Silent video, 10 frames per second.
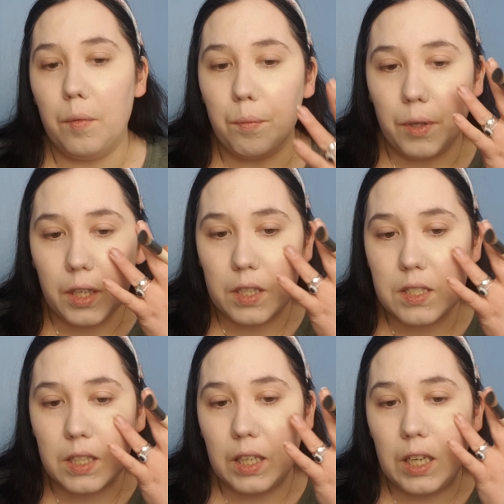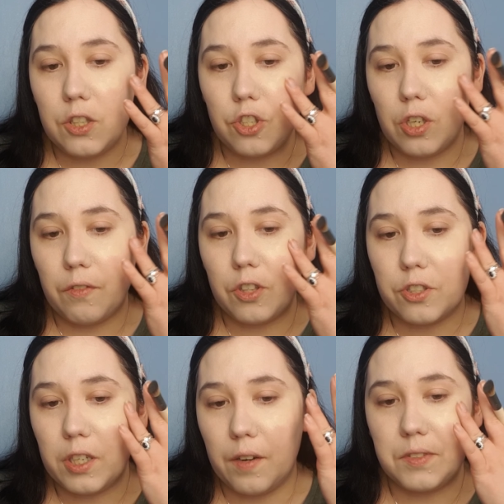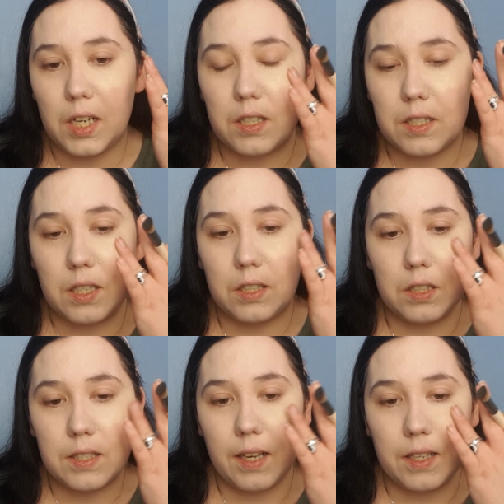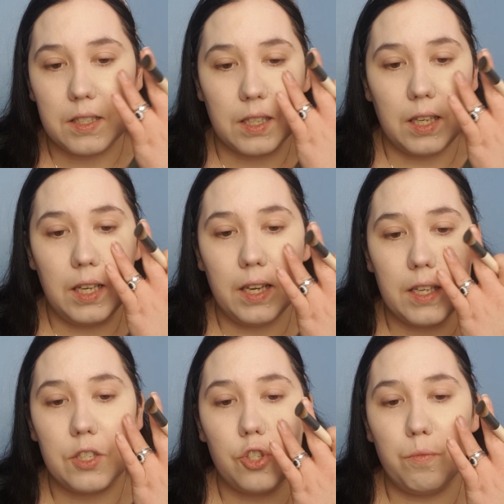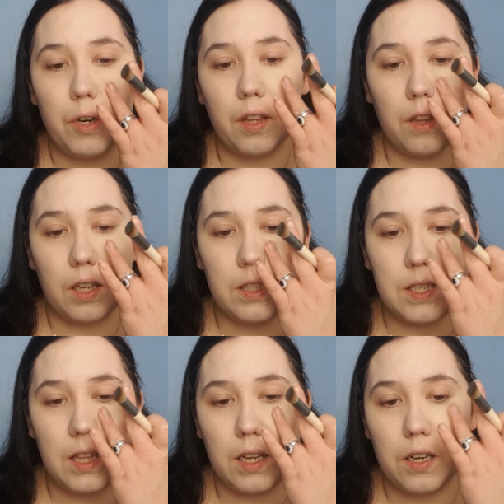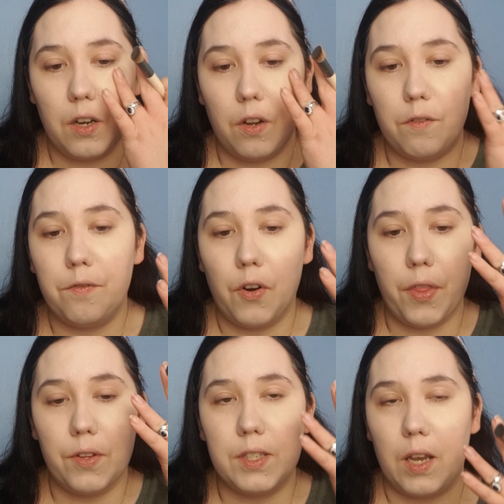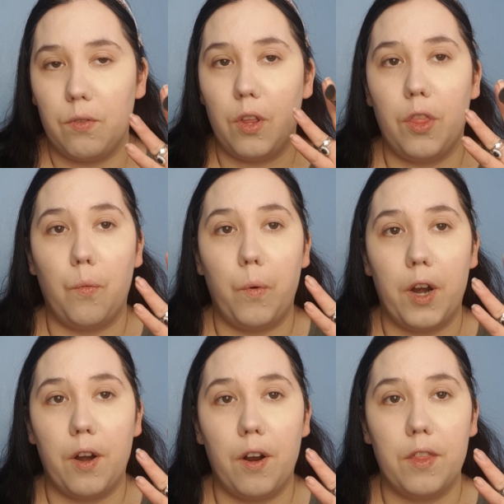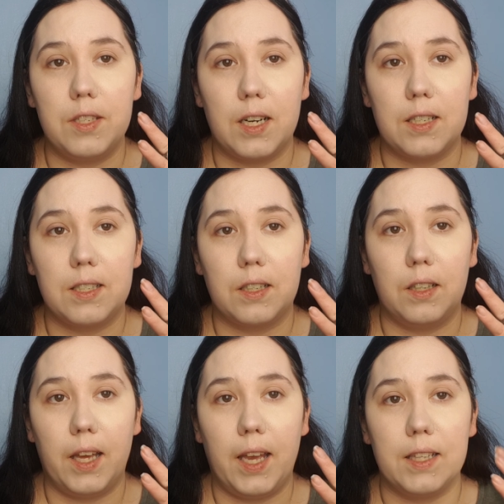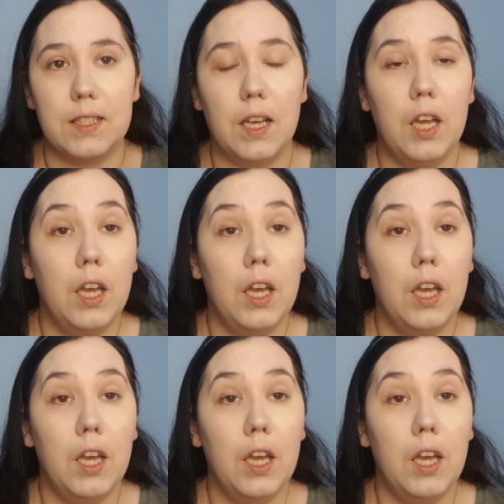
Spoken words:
Because the key to, if you do have dark circles, guys, the key is to bring the concealer further down where the dark circle ends.